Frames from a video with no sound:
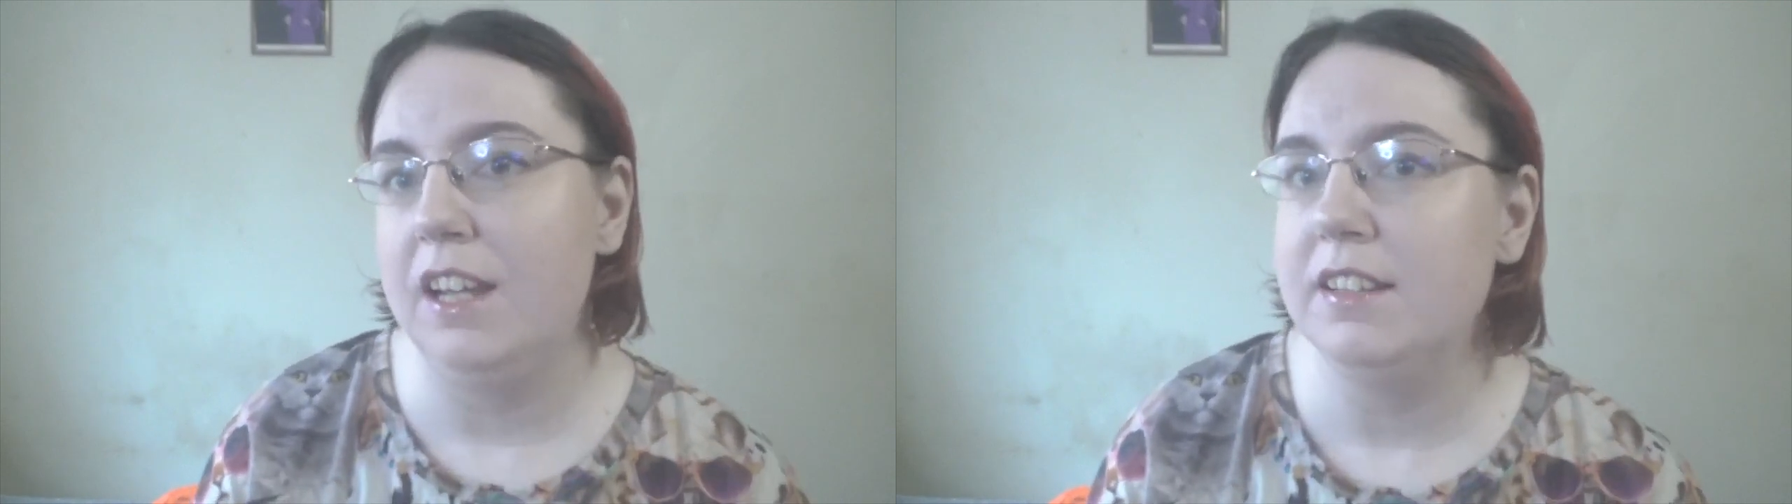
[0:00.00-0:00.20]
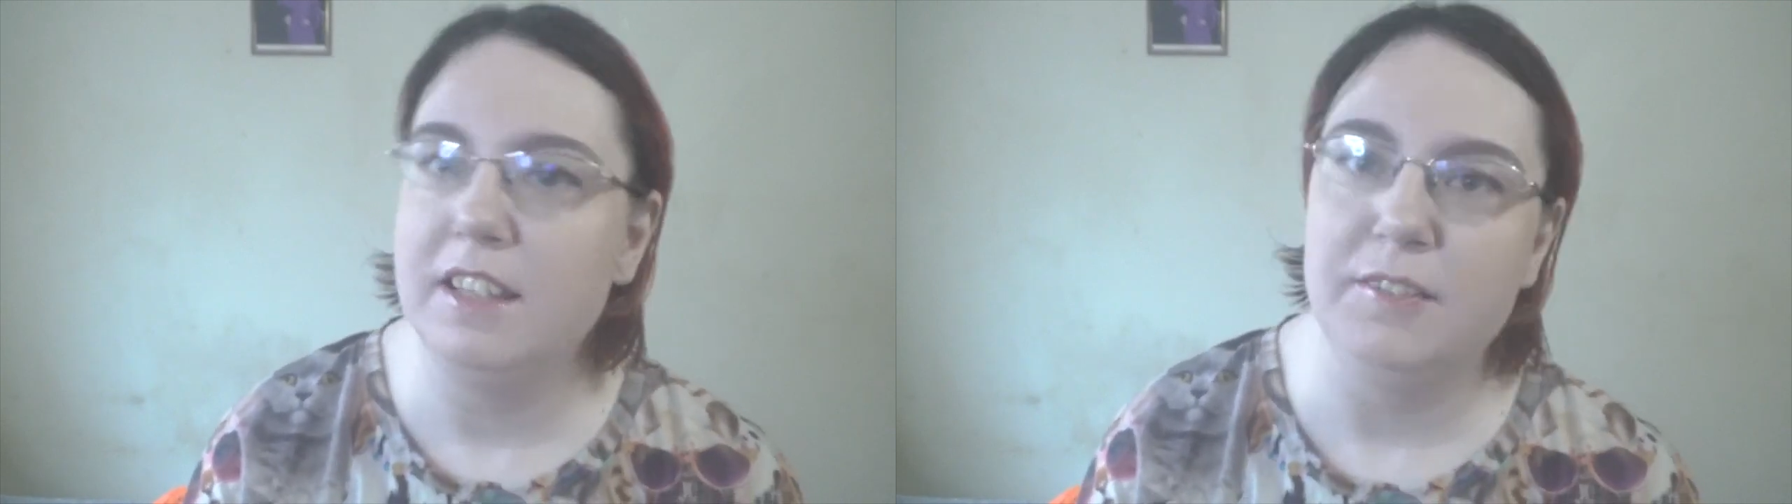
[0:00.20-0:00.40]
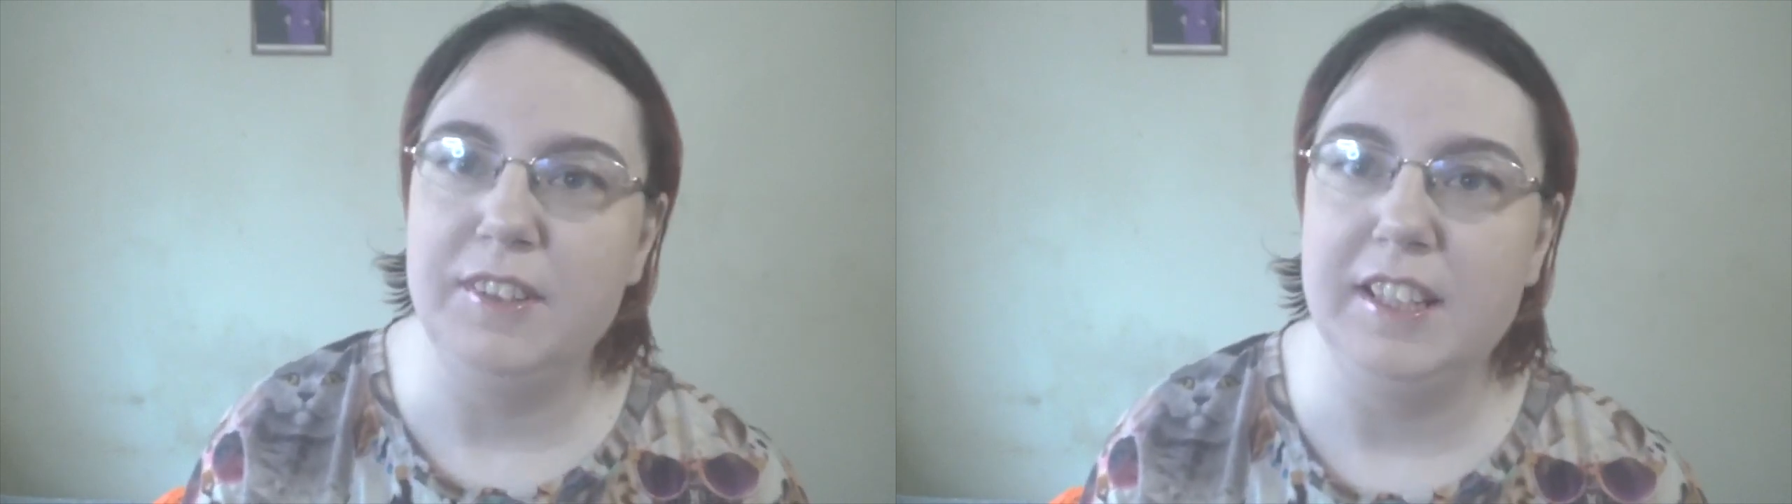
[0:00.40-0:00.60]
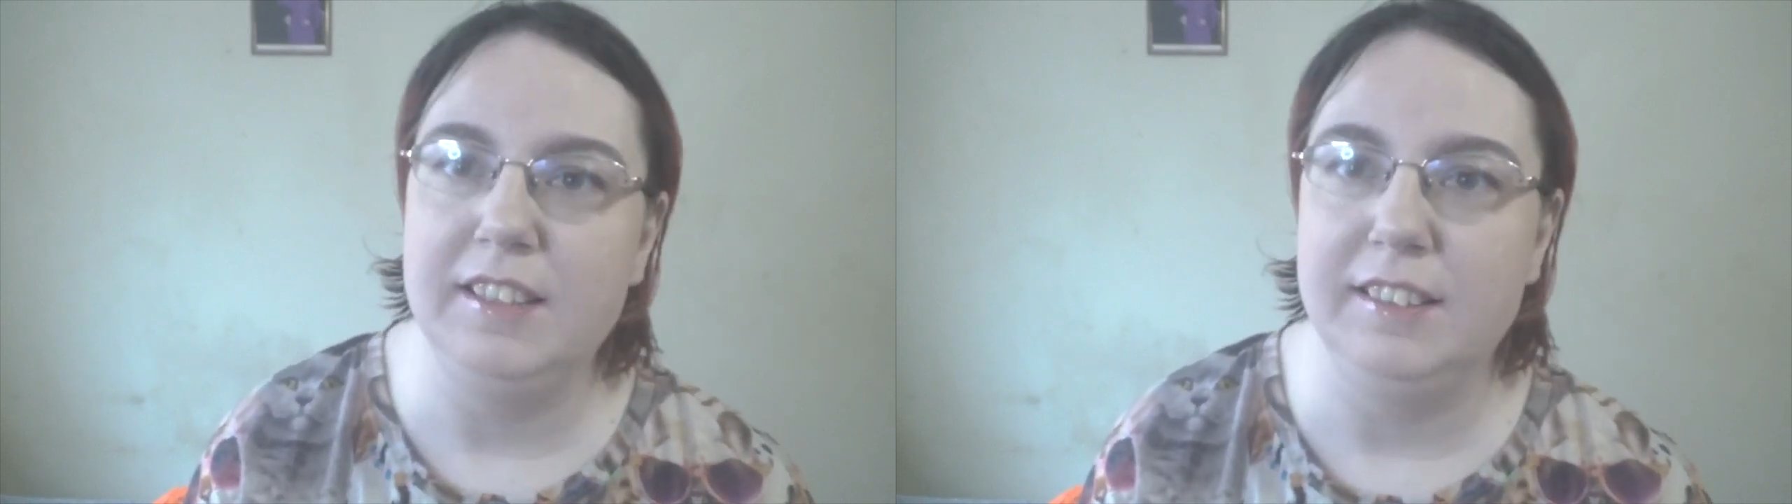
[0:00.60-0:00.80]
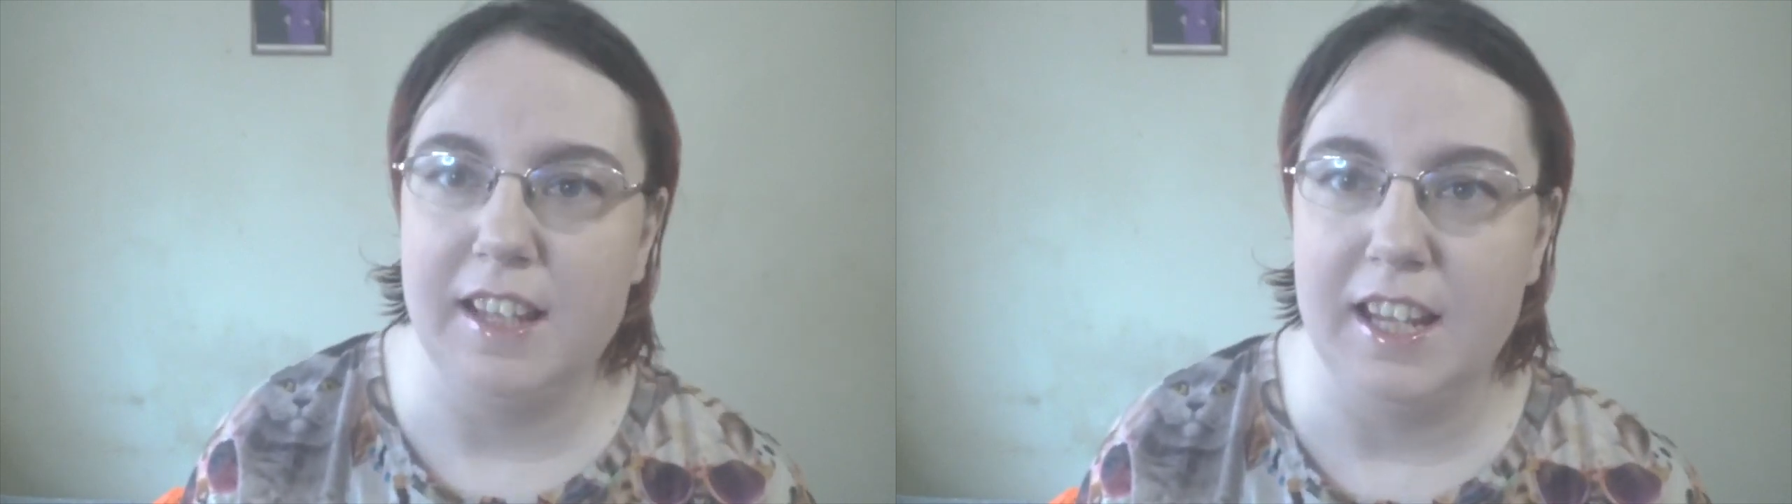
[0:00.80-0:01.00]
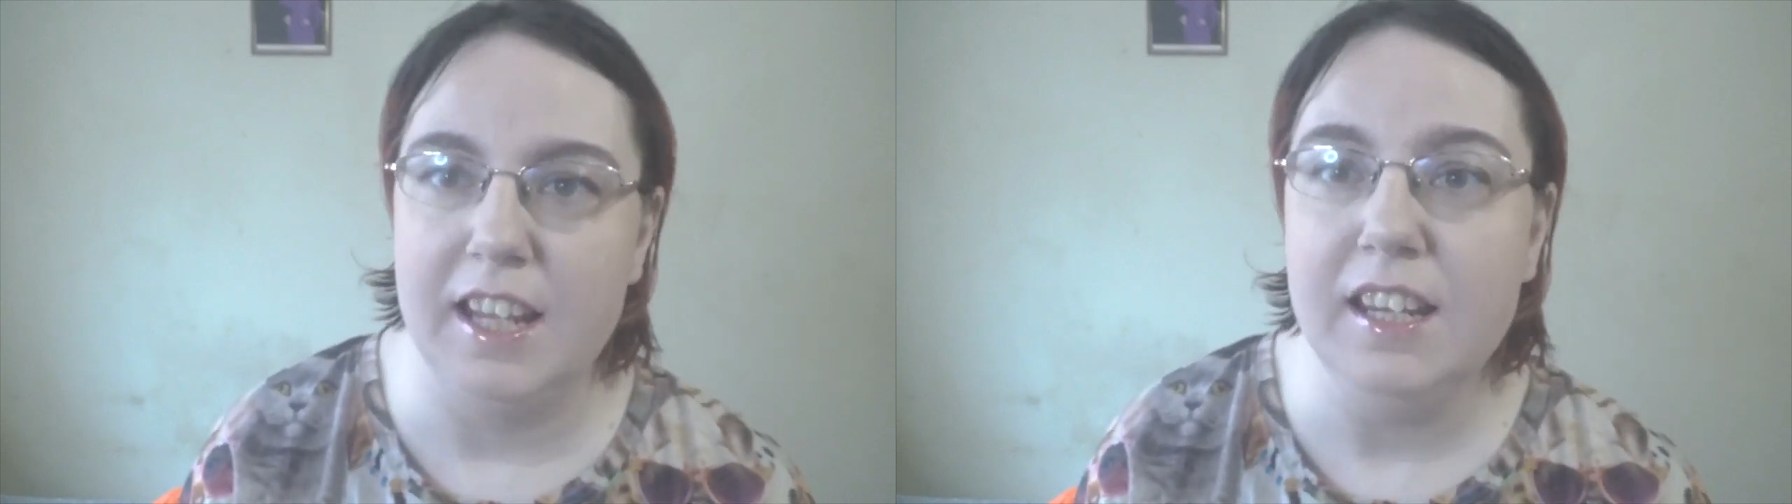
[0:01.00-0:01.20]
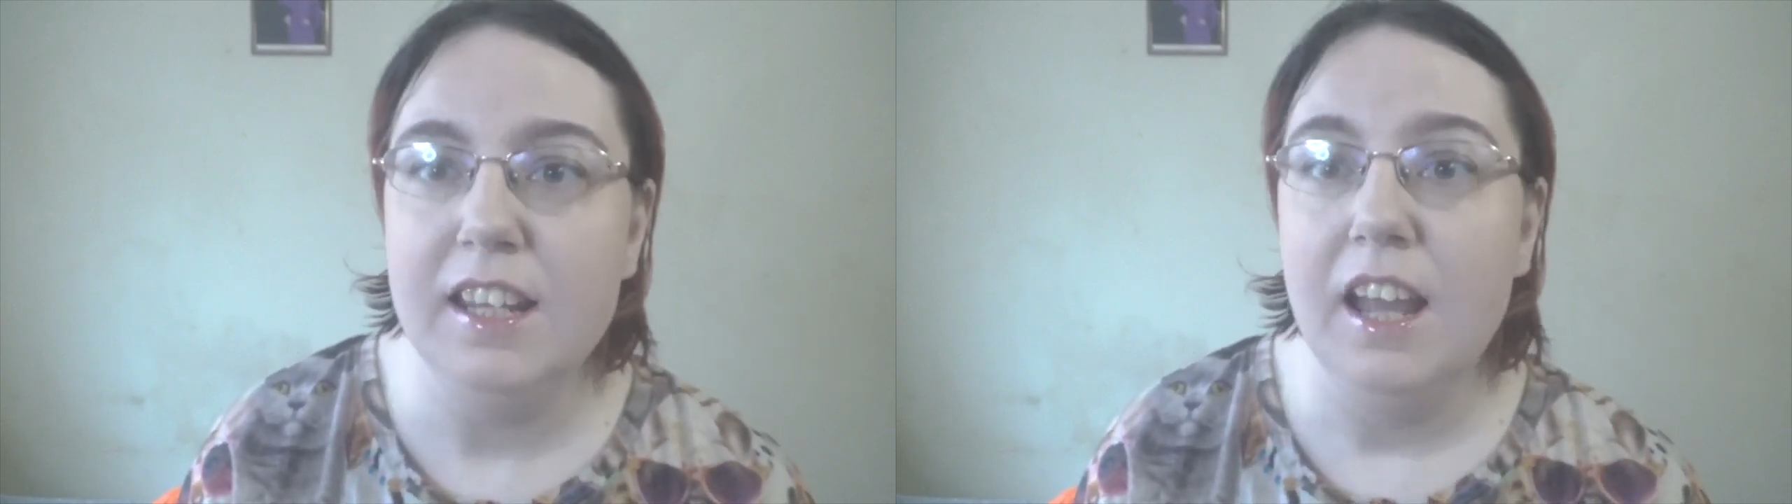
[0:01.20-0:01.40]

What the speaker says: a lovely day,